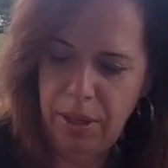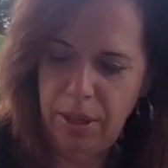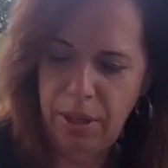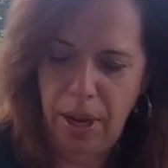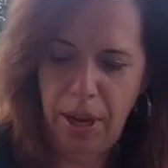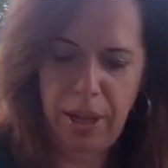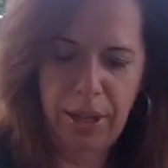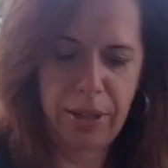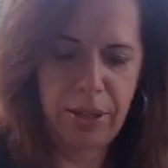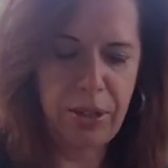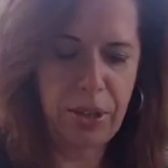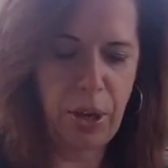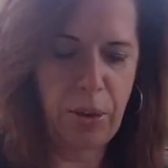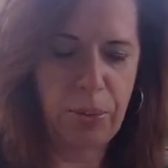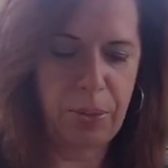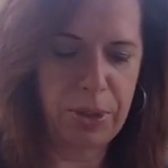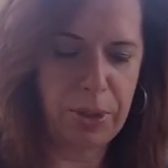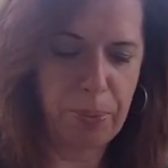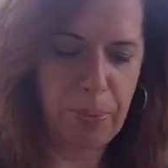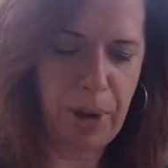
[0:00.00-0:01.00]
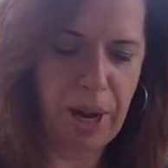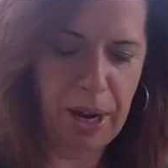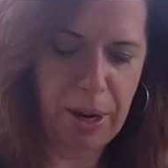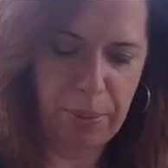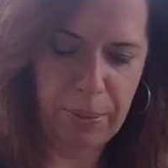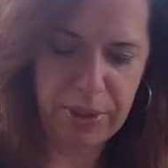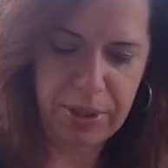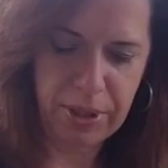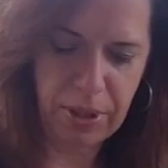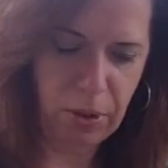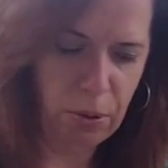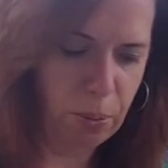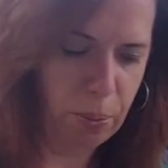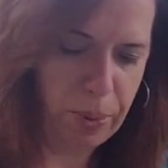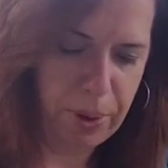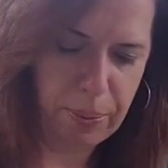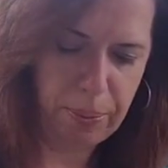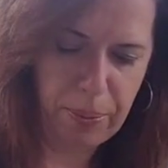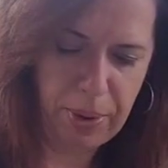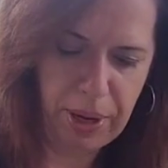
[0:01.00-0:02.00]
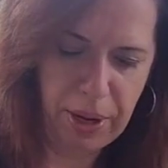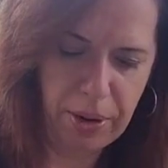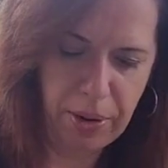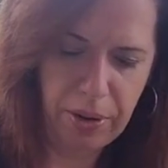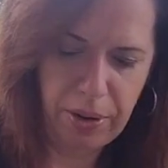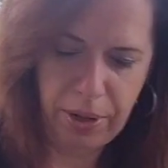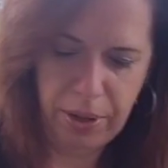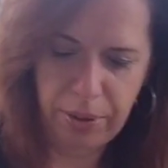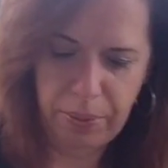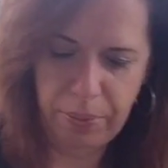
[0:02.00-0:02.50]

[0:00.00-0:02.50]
Alright, let's hope this bottom is a little bit better.